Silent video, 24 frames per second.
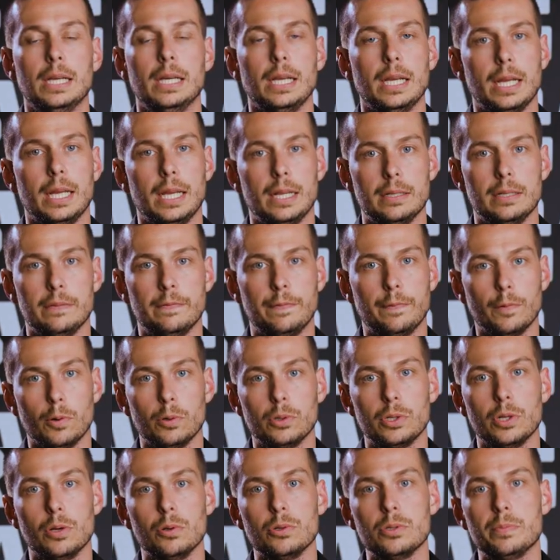And for
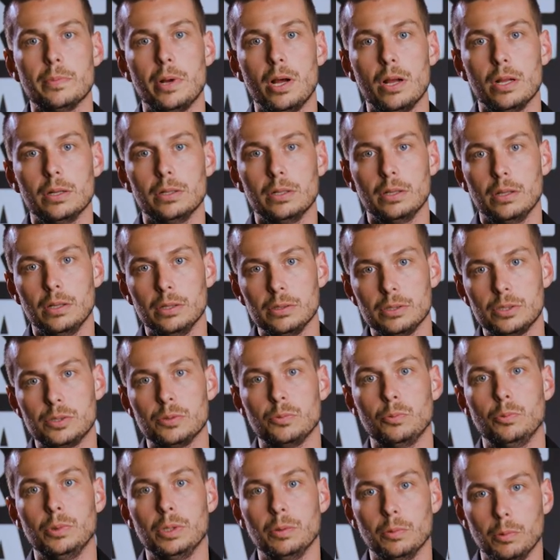those models,
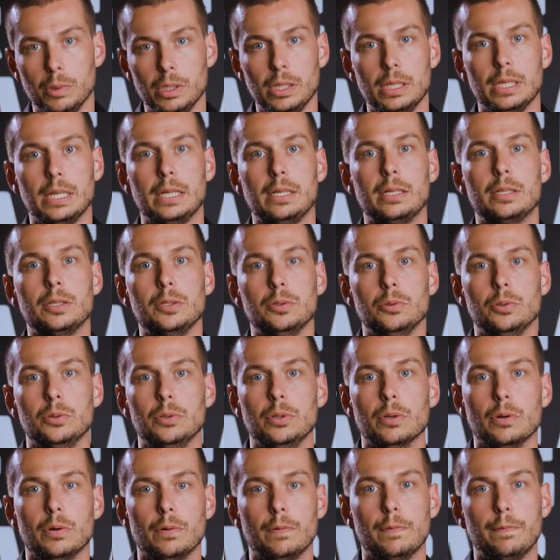we will include
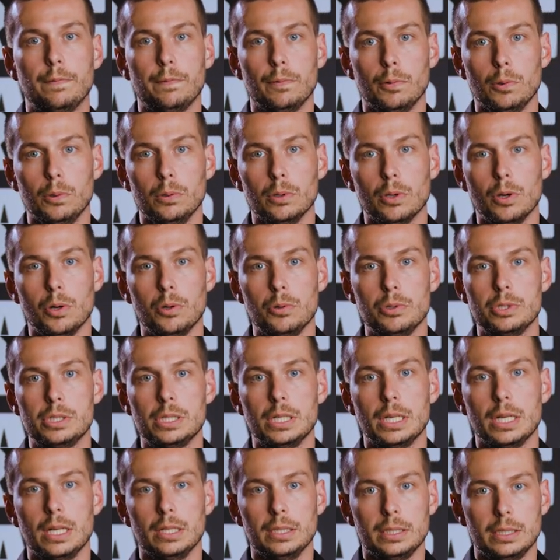our full OG
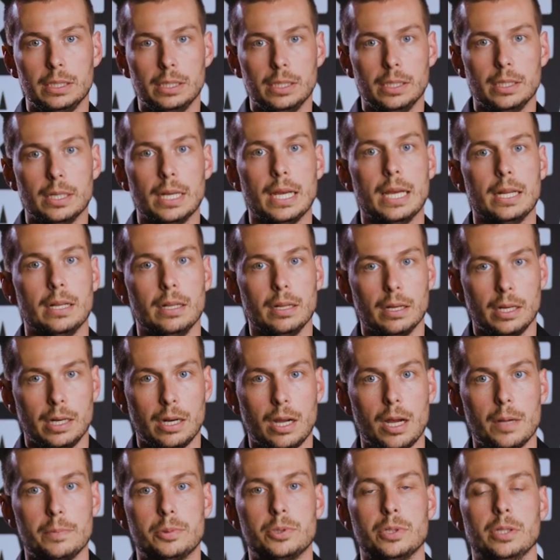LED headlight
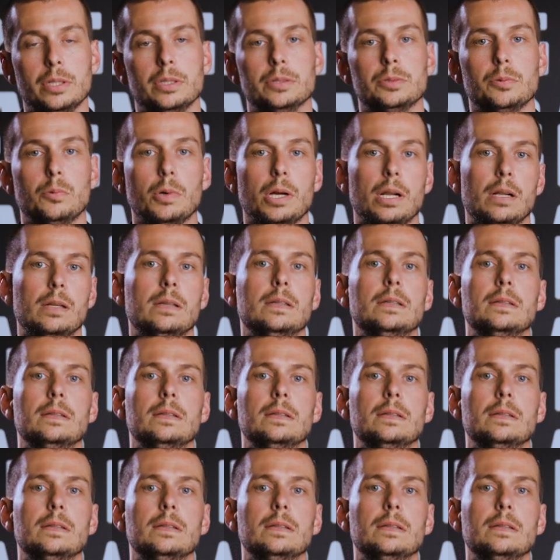option as well.